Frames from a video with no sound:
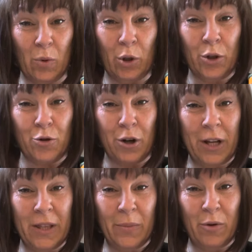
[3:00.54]
going to
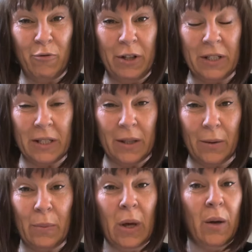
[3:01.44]
drain them and rinse
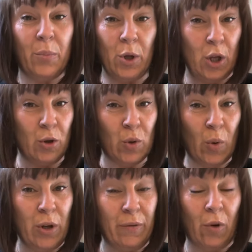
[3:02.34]
them, but use
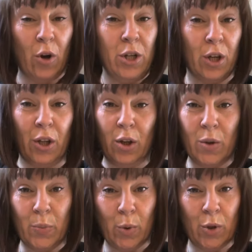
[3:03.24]
what you've got. You can use
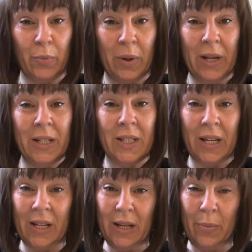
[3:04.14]
butter beans,
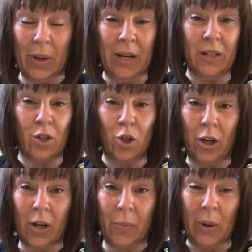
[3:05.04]
kidney beans,
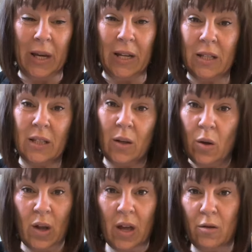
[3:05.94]
chickpeas,
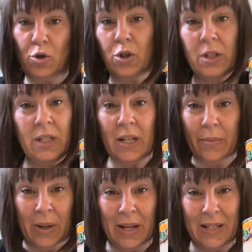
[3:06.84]
just a tin of
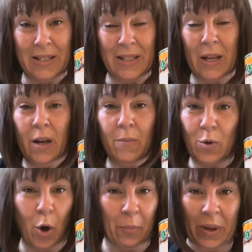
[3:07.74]
beans,
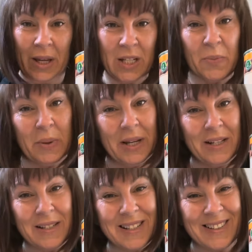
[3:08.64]
not baked
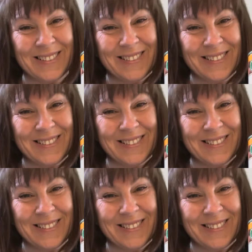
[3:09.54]
beans.